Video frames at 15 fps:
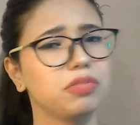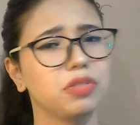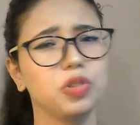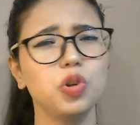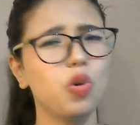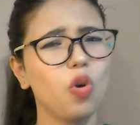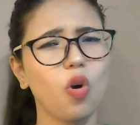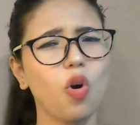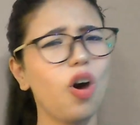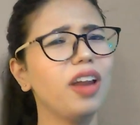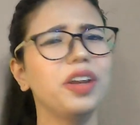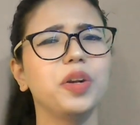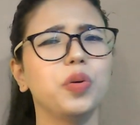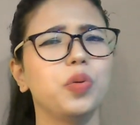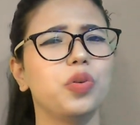You
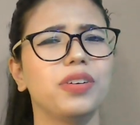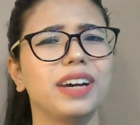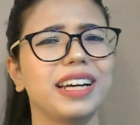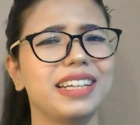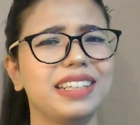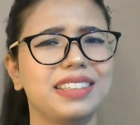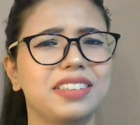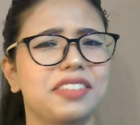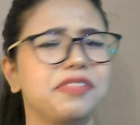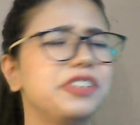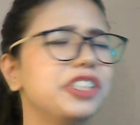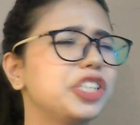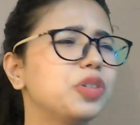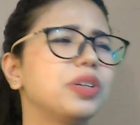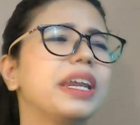all know, right?
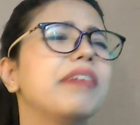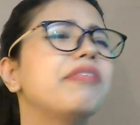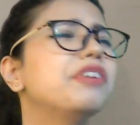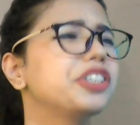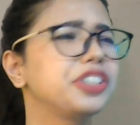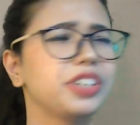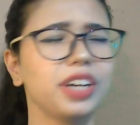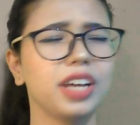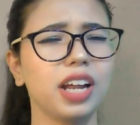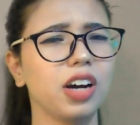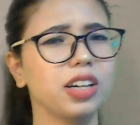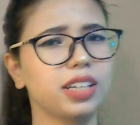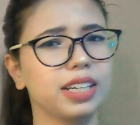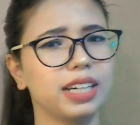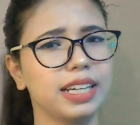We should never share
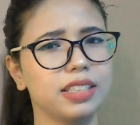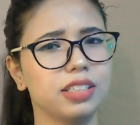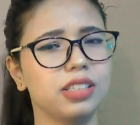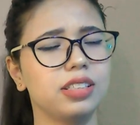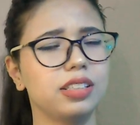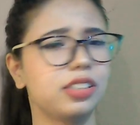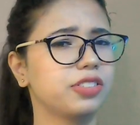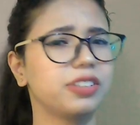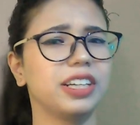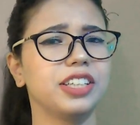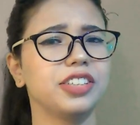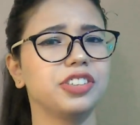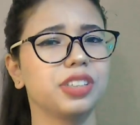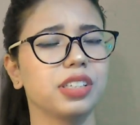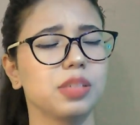our
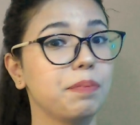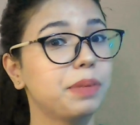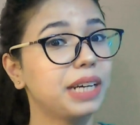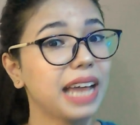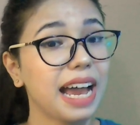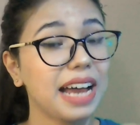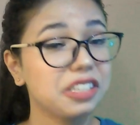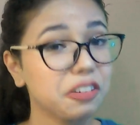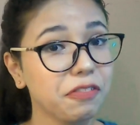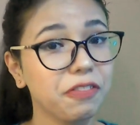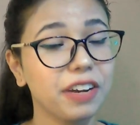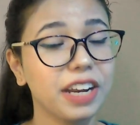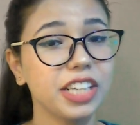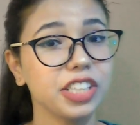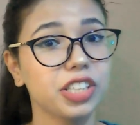credentials. But as a
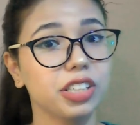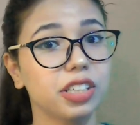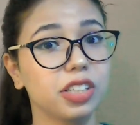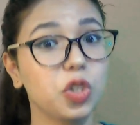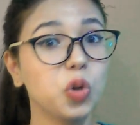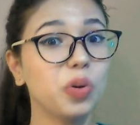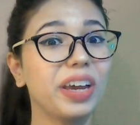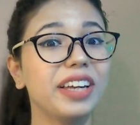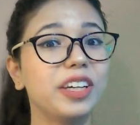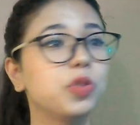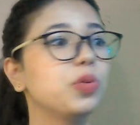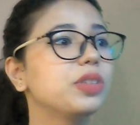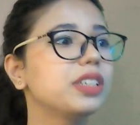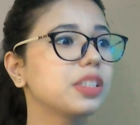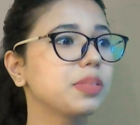fresher, you can
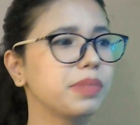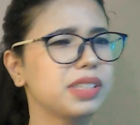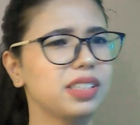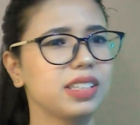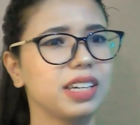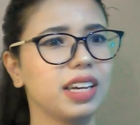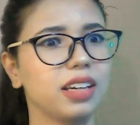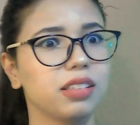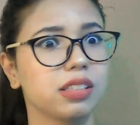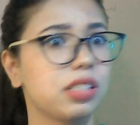do this mistake.